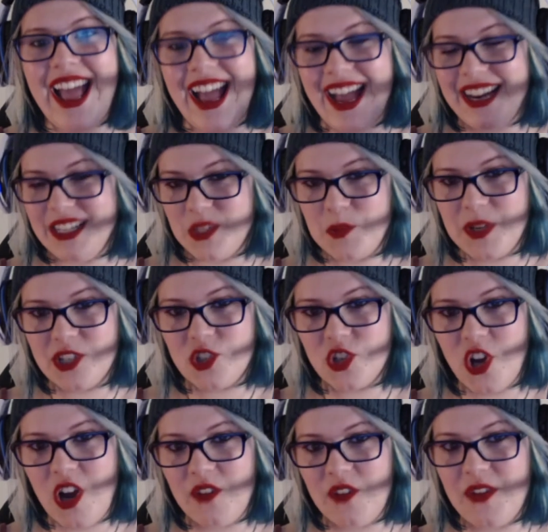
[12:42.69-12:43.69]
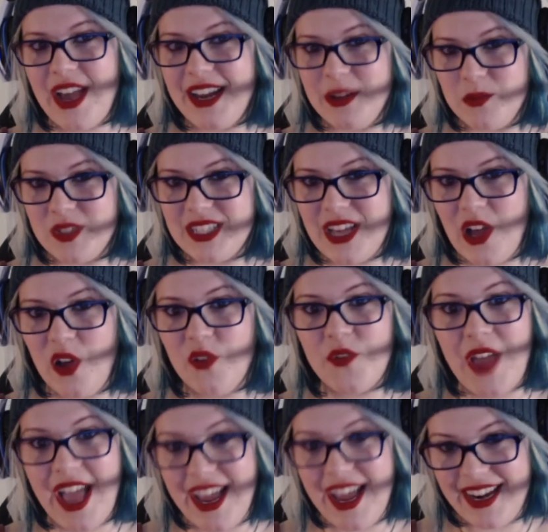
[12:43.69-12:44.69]
and he's pissed off at himself
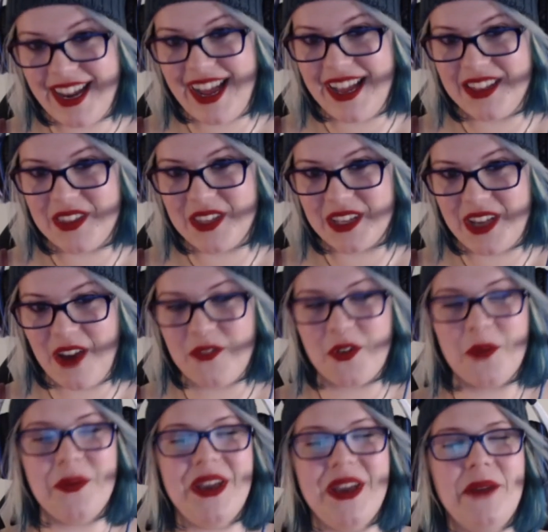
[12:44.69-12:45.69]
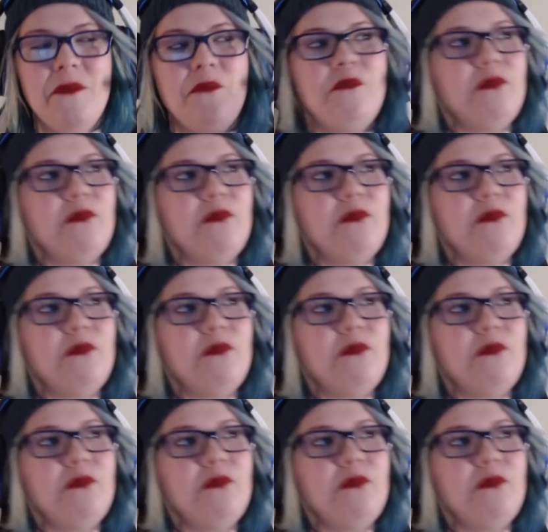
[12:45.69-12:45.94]
and at the government.